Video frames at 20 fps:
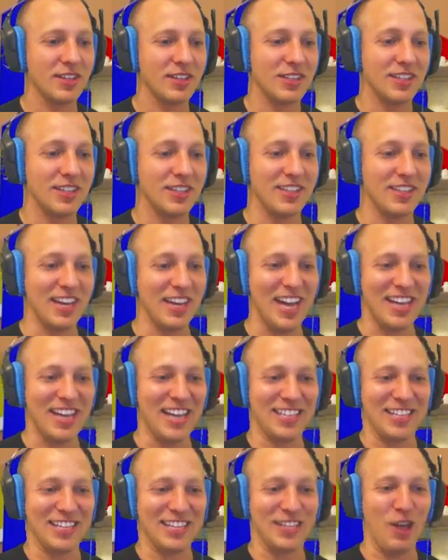Ah!
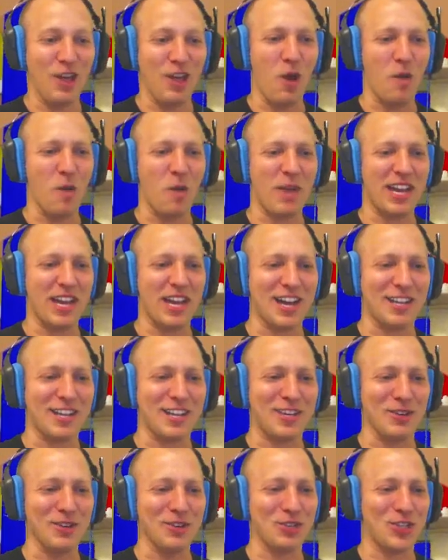Oh my god, kill
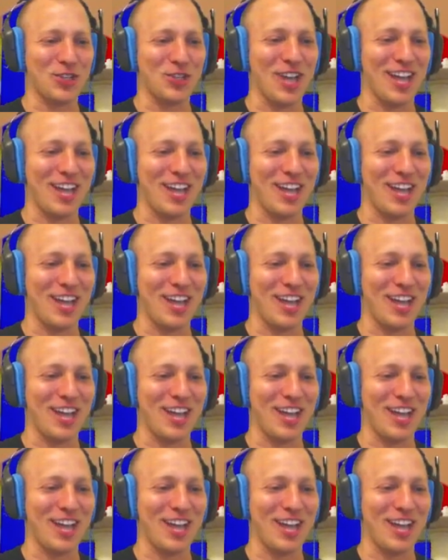shot!